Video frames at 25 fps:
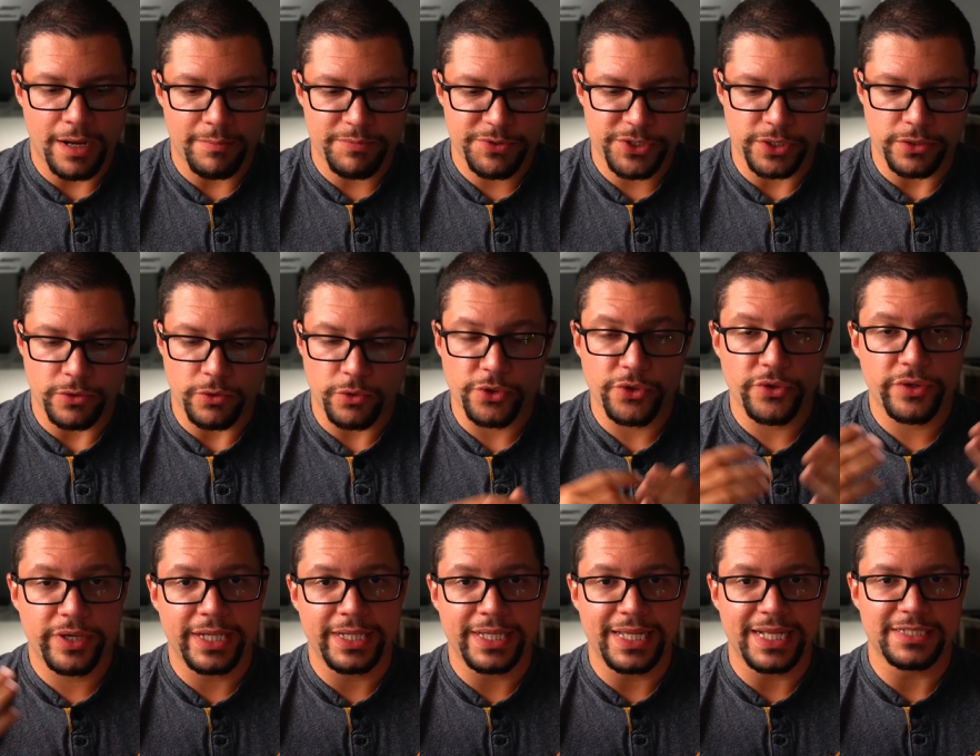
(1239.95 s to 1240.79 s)
Or you can
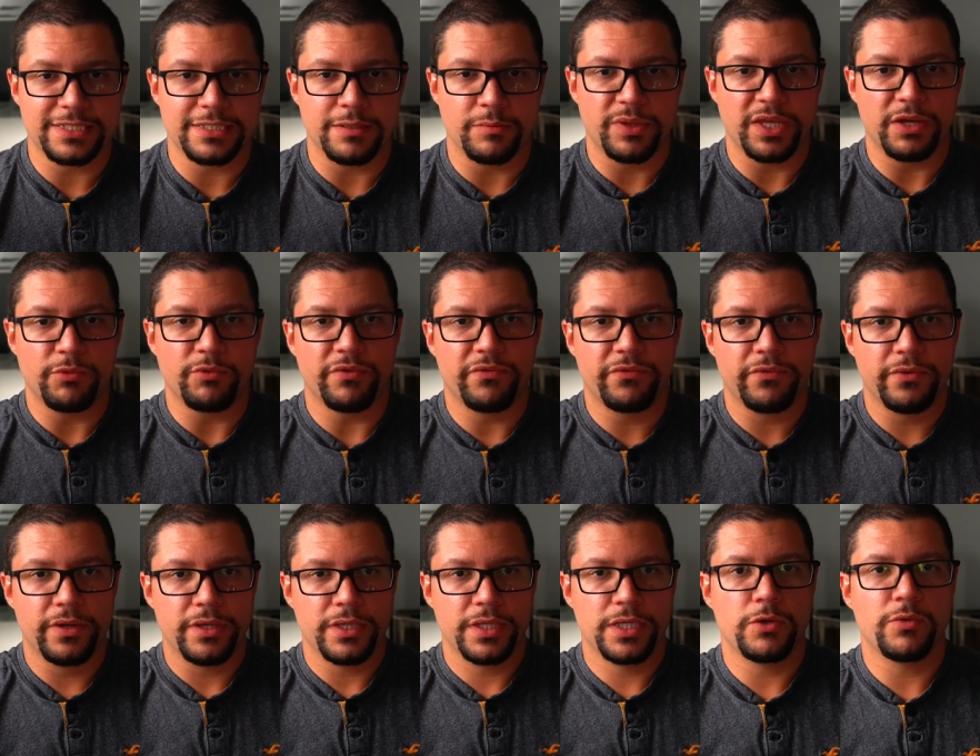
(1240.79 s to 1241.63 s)
get something with
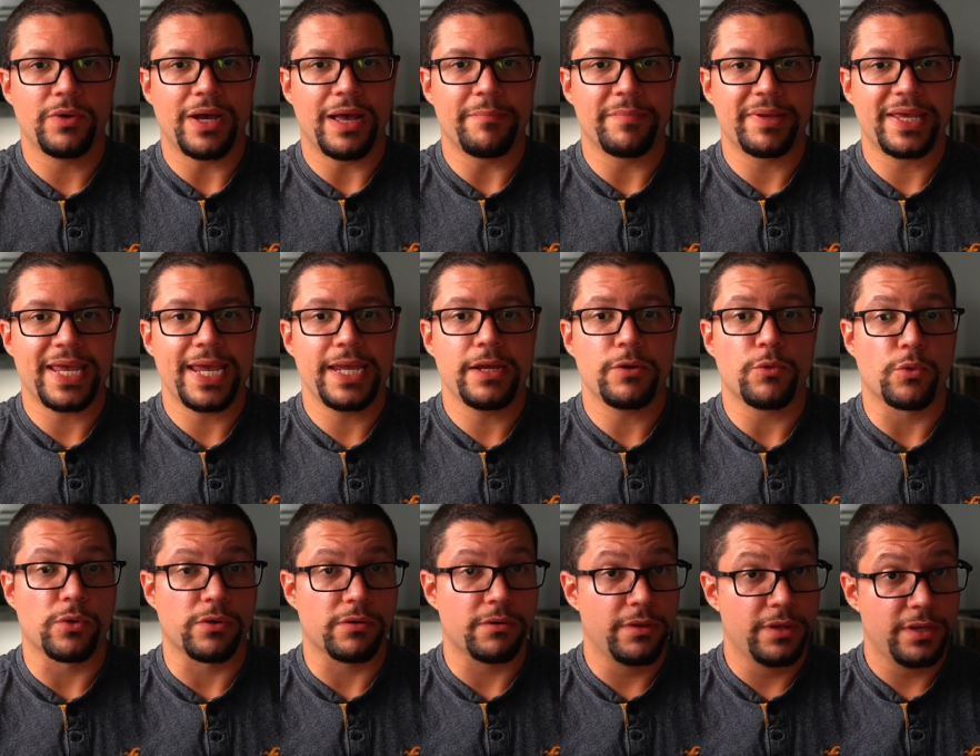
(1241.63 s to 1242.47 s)
QMK or
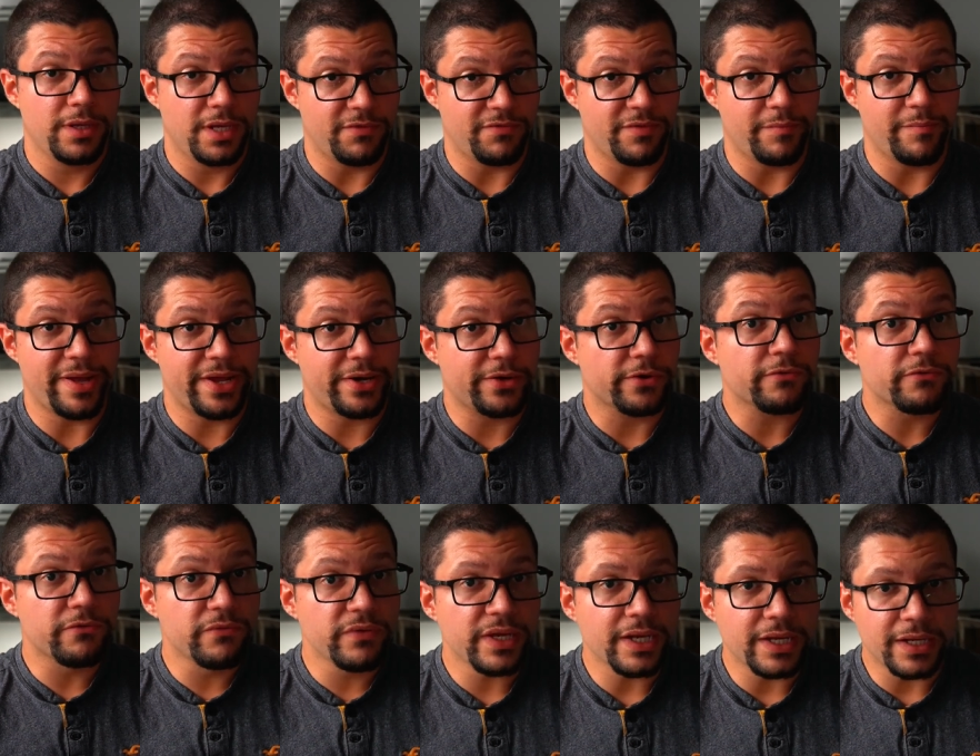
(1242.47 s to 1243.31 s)
even better,
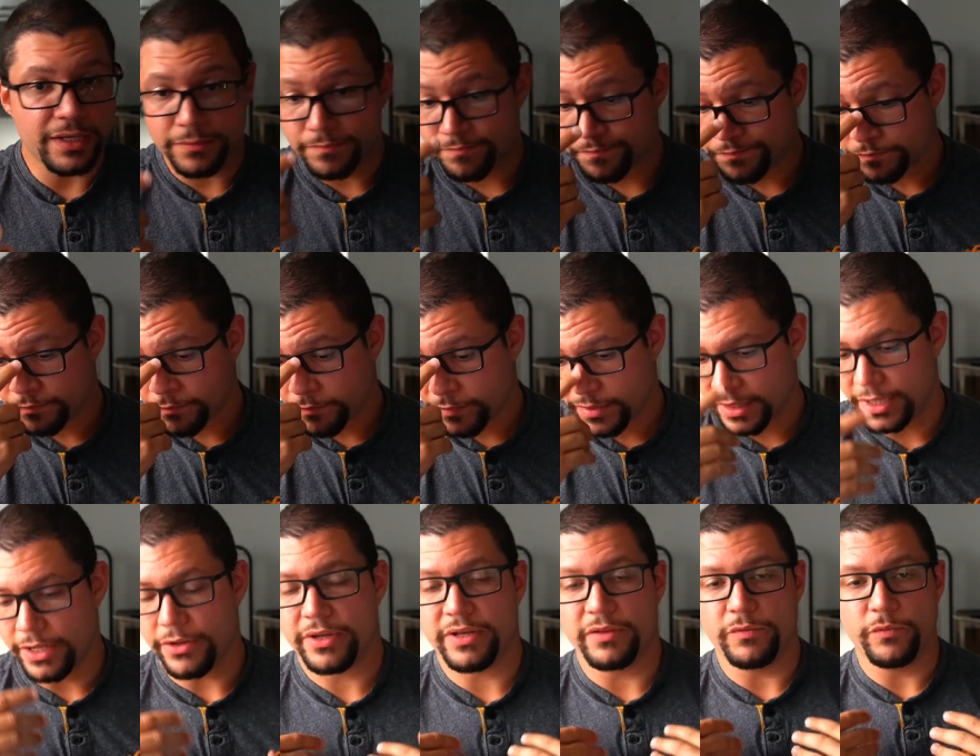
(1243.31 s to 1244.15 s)
VIA. They can
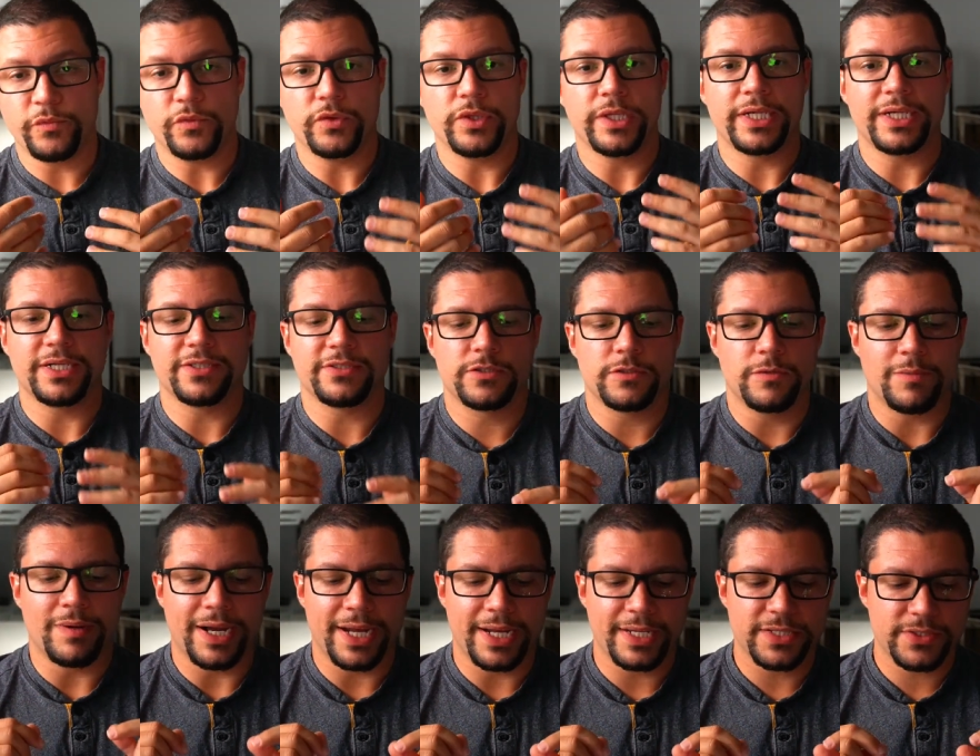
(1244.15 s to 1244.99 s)
fully
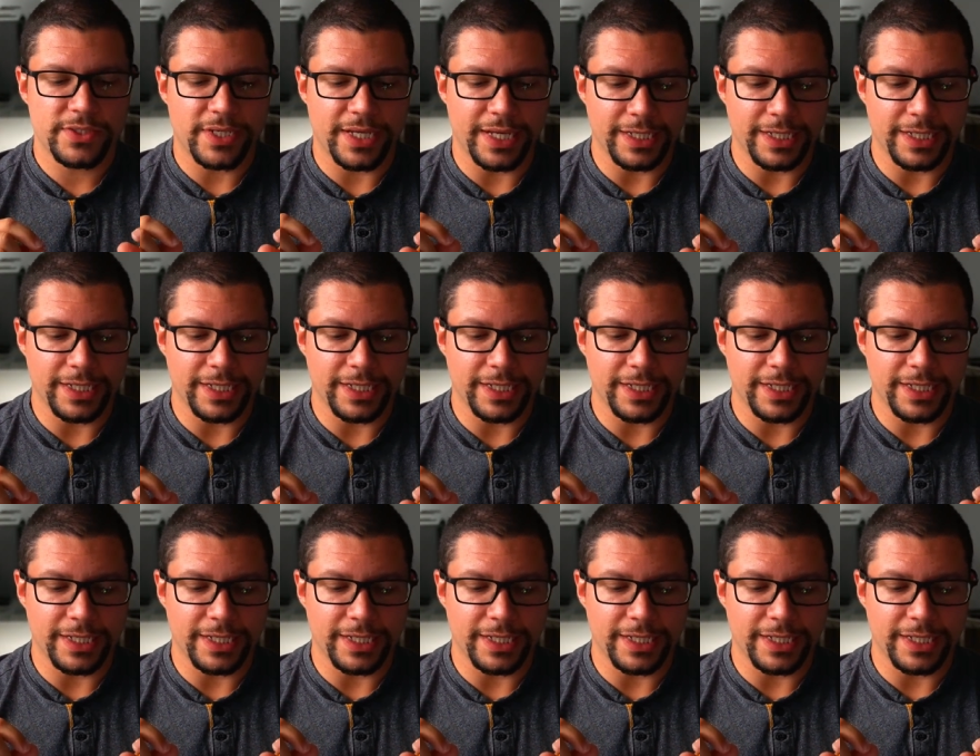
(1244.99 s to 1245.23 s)
customize and